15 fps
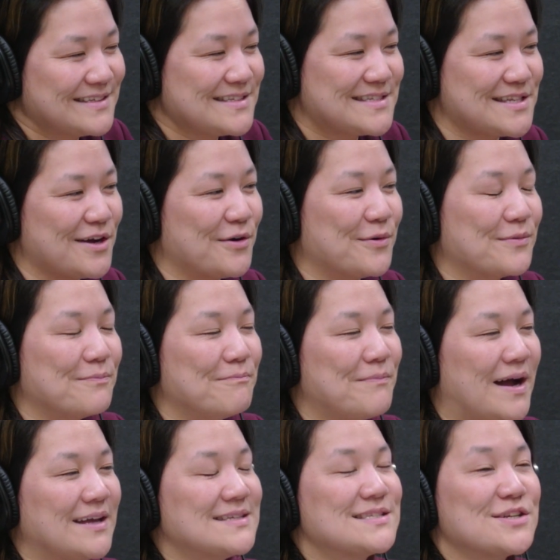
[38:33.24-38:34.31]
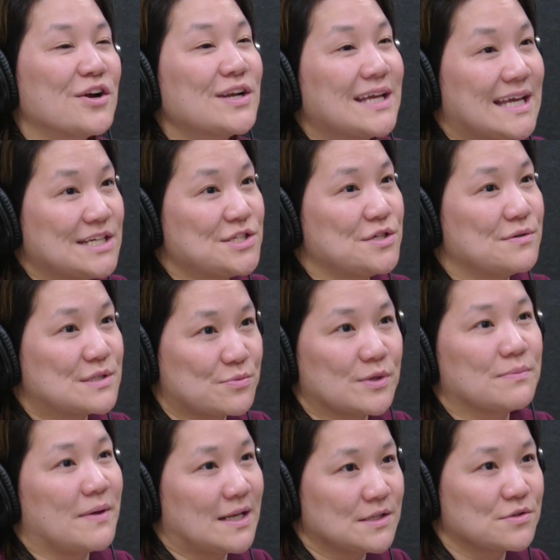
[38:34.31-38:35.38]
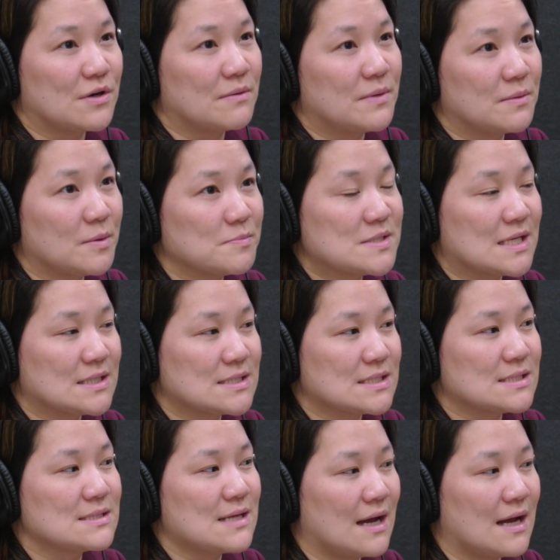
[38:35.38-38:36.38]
So my starting issue is with mandatory minimum sentences.